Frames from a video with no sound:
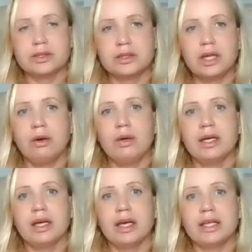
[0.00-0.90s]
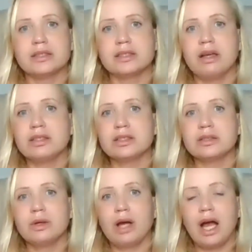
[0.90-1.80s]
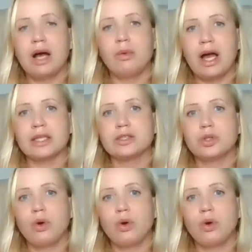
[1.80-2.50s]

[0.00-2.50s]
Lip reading: So it's not how I